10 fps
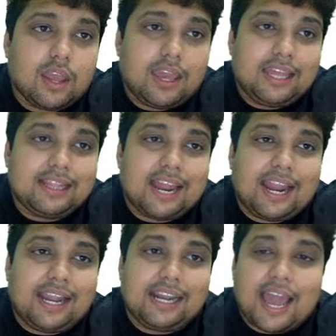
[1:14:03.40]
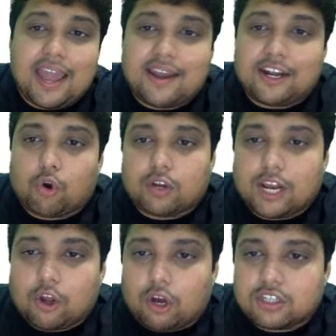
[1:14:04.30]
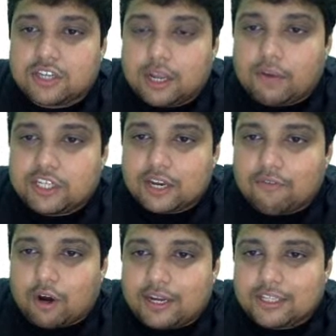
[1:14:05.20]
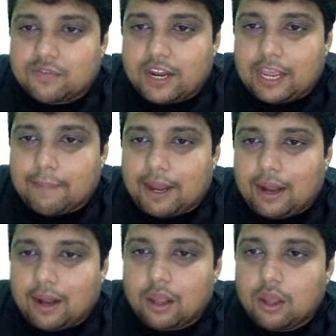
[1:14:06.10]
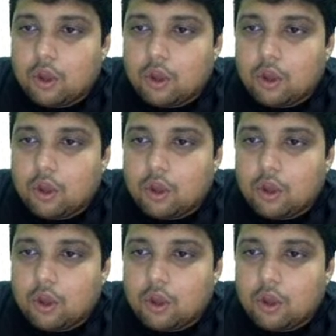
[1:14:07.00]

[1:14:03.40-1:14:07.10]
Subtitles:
in the entire total cost equation, what is variable?